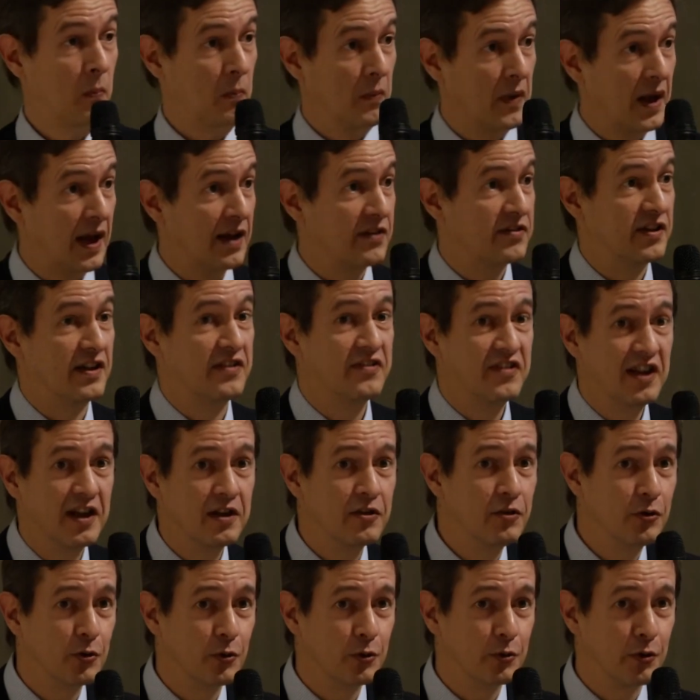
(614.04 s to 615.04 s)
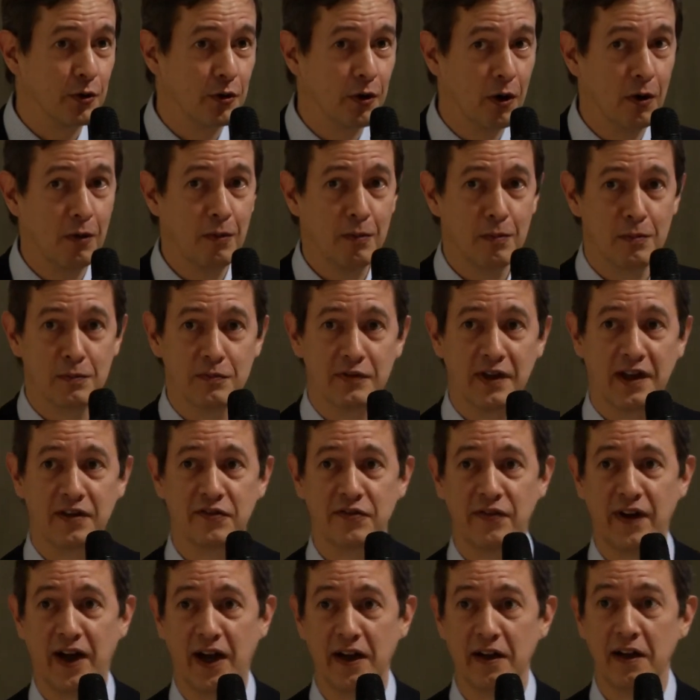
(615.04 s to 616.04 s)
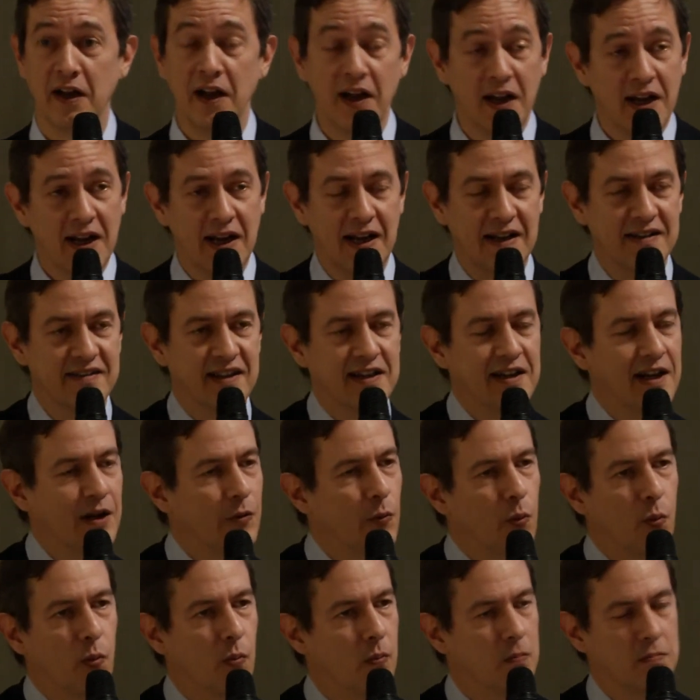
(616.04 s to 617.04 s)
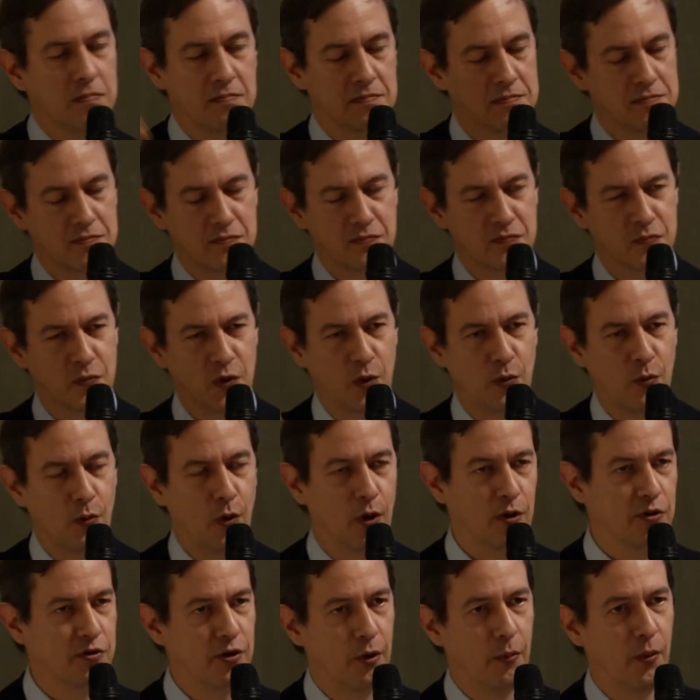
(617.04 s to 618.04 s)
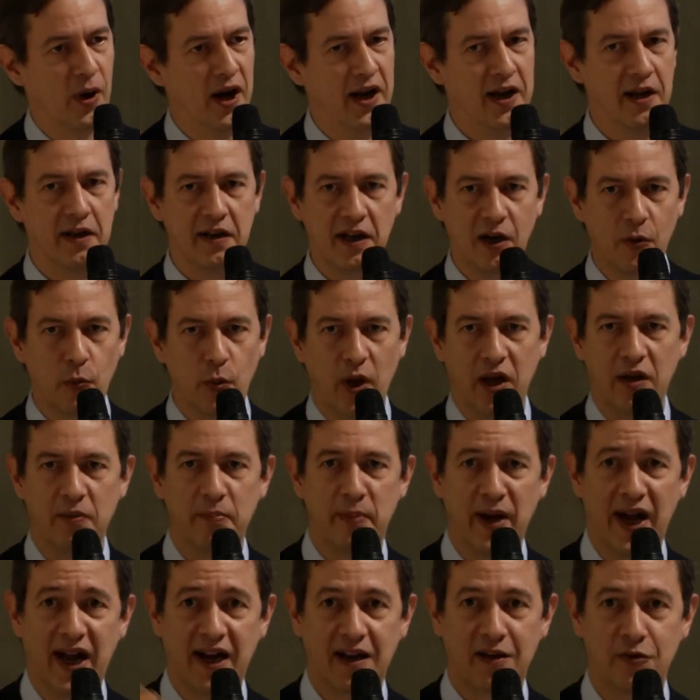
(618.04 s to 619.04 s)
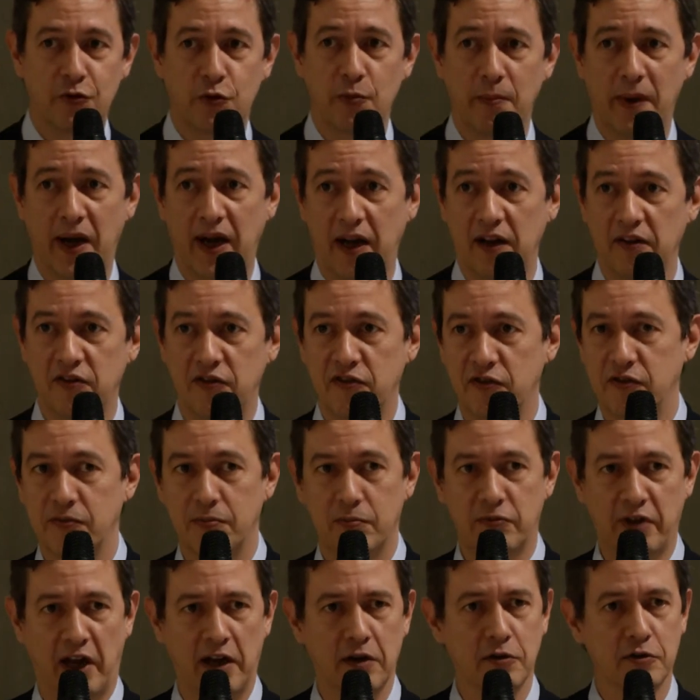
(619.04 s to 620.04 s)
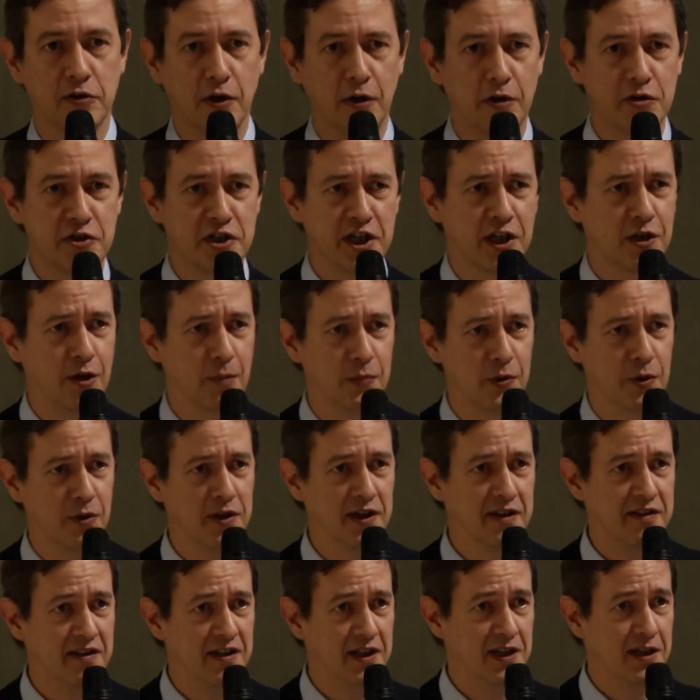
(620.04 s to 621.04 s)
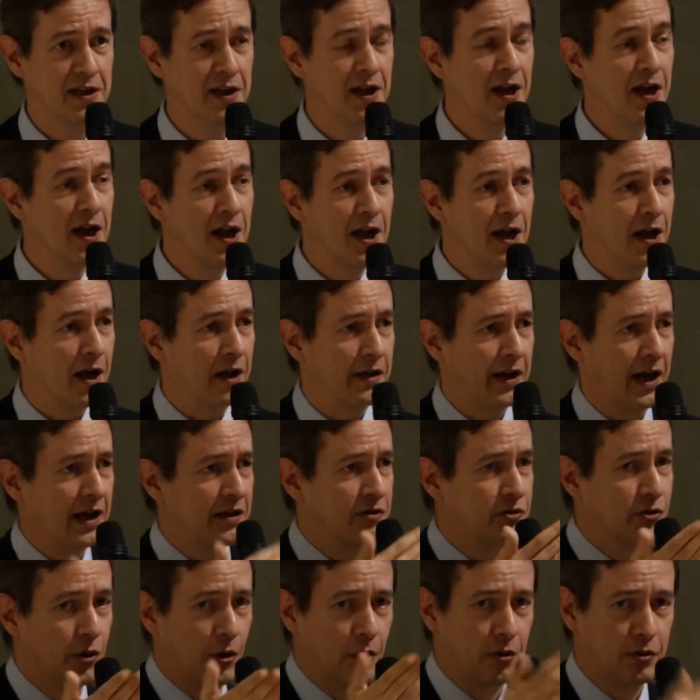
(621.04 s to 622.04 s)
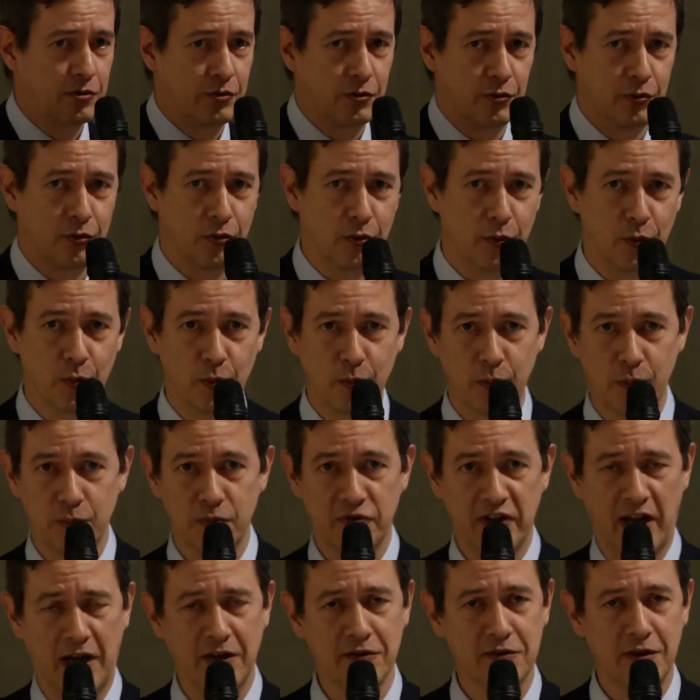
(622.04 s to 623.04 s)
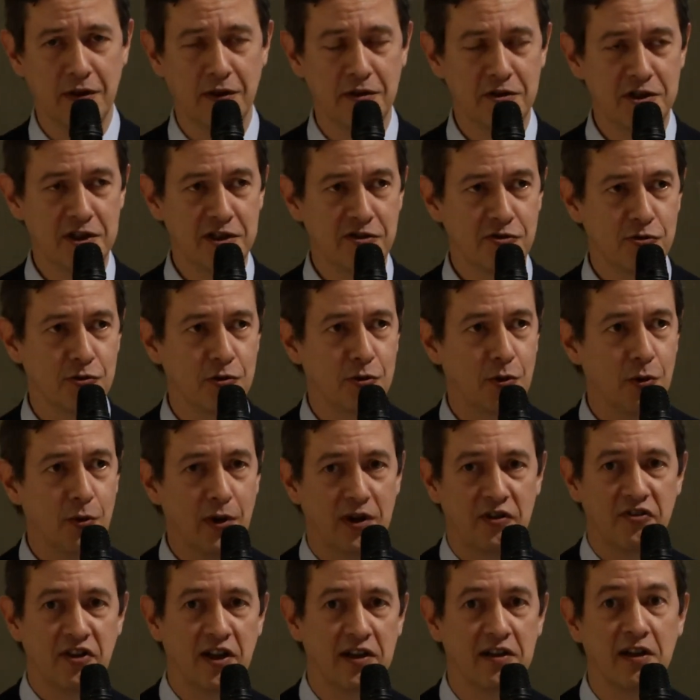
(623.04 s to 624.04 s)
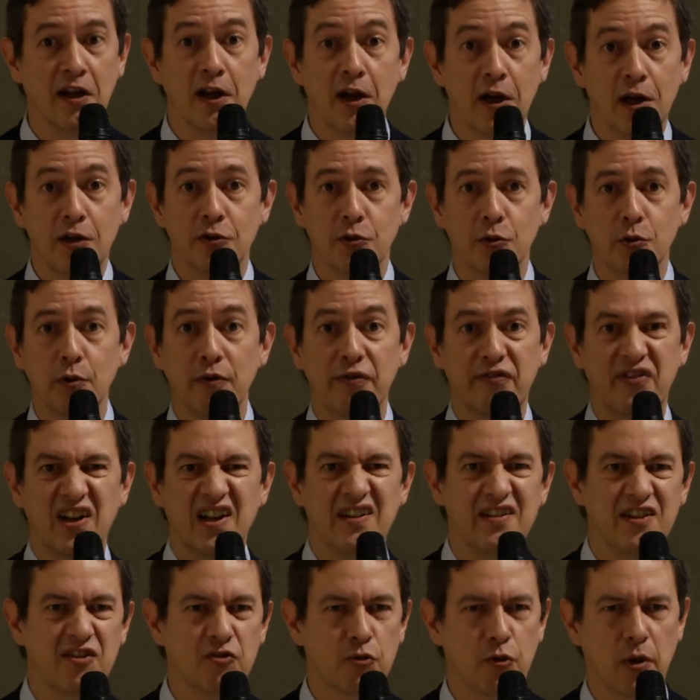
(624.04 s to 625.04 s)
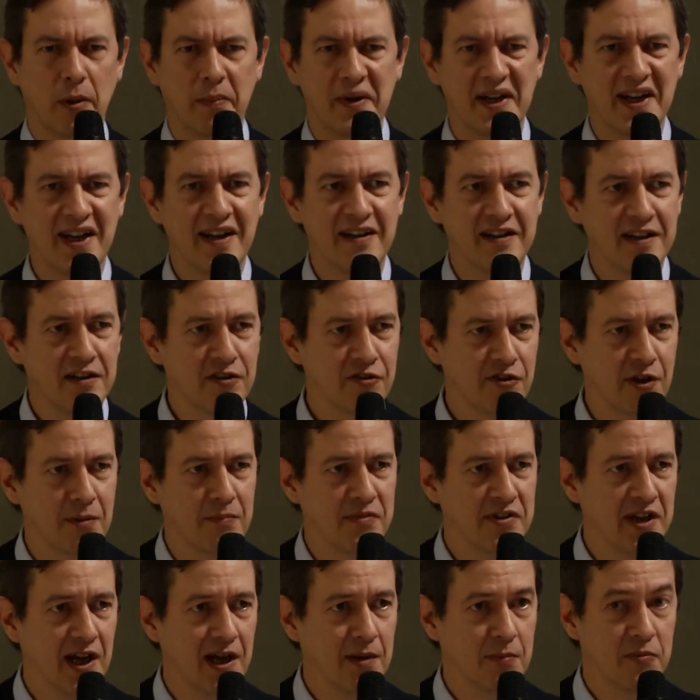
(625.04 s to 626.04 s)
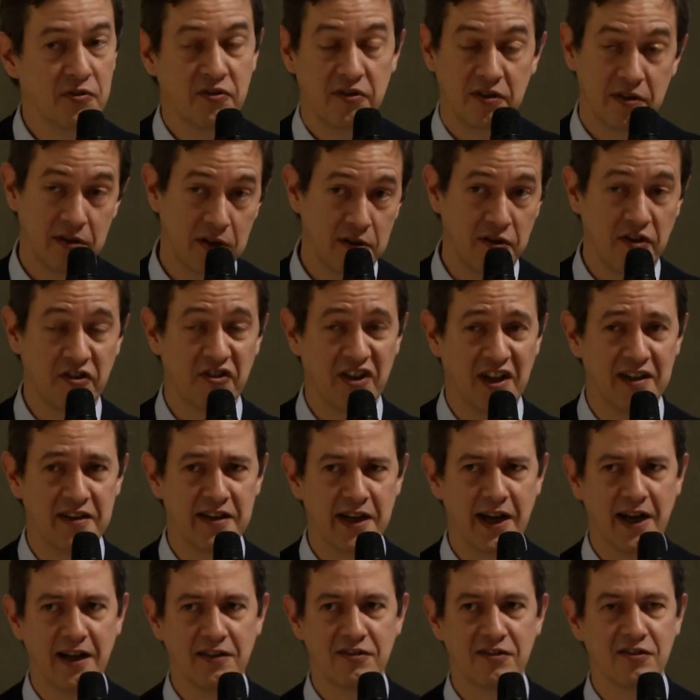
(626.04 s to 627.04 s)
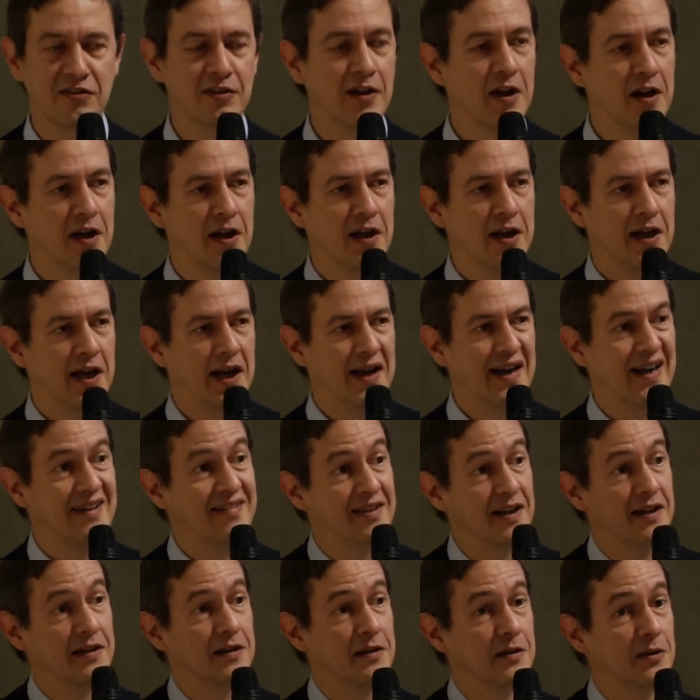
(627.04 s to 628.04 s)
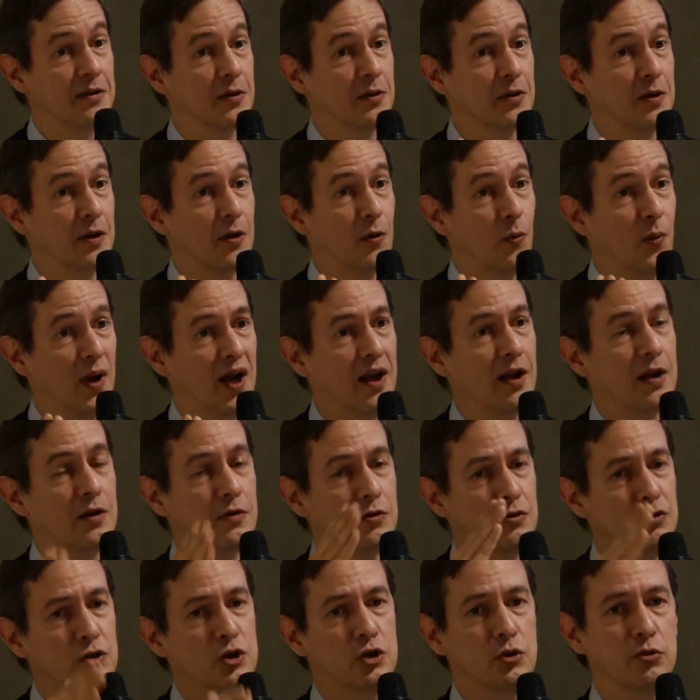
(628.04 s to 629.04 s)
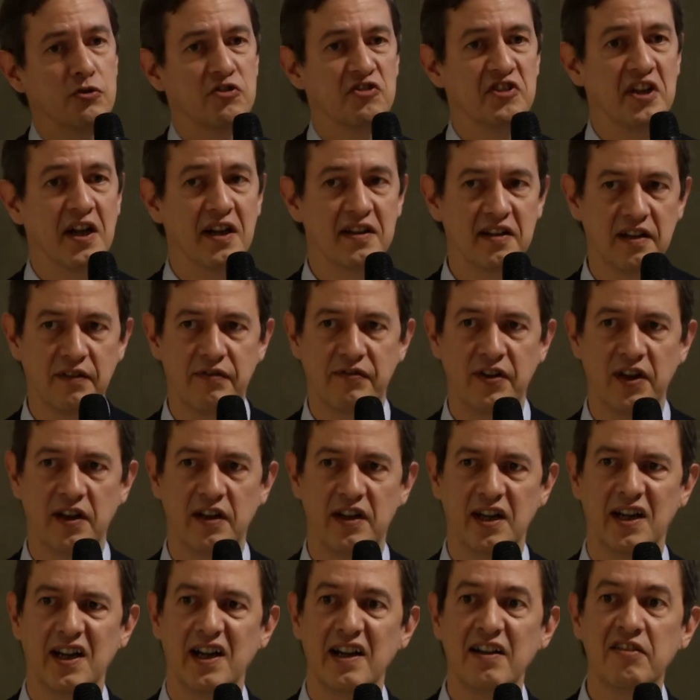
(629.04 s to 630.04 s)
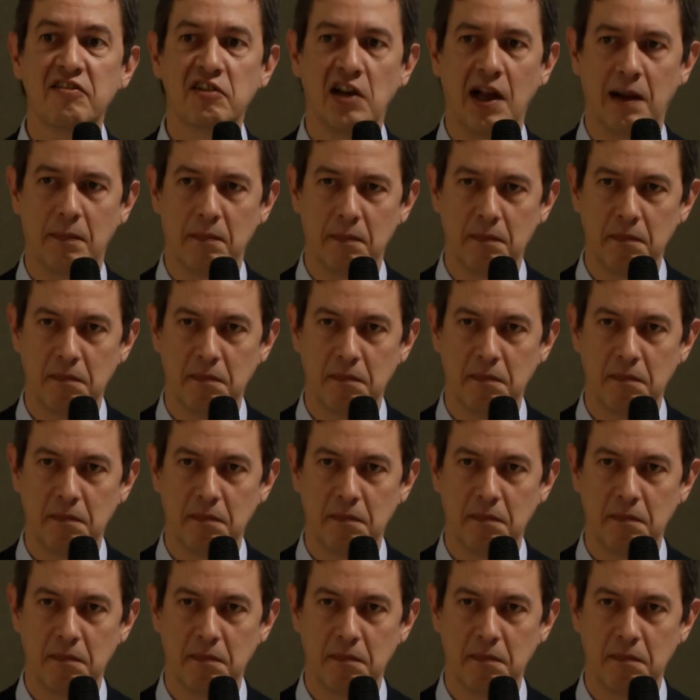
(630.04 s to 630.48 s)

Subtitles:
I said, thank you, you know, that's fine. And then I walked away and I went back to my Scientology community and I told to Scientologists, you know, I said, do you feel discriminated sometimes? They said, yes. And I said, well, you should start defending Islam.